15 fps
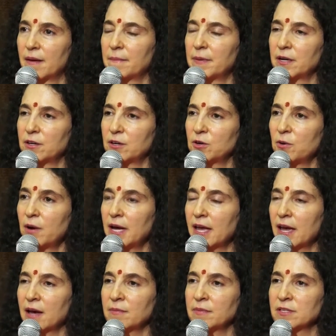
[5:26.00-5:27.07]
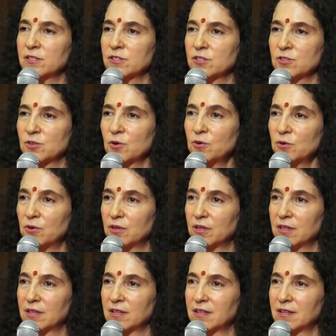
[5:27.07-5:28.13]
but who I am as soul,
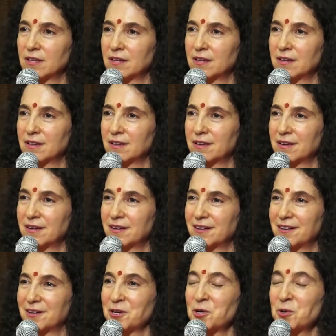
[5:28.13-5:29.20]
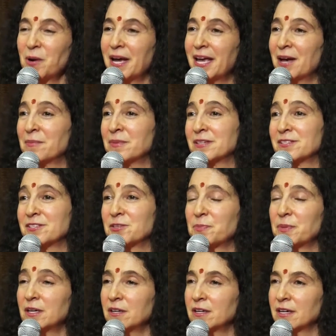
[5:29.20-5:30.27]
who I am as
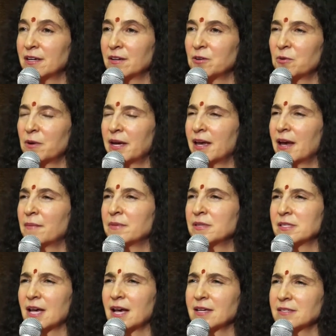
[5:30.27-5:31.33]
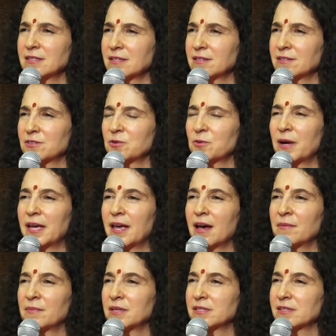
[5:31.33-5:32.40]
spirit, who I am as essence, who I
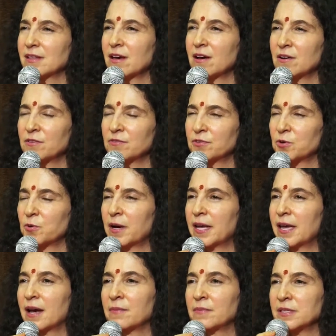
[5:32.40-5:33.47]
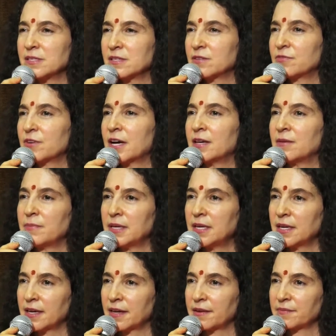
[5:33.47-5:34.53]
am as love, who I am as divine
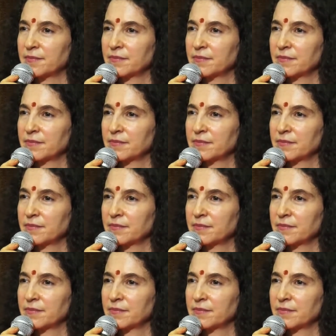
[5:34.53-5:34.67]
being.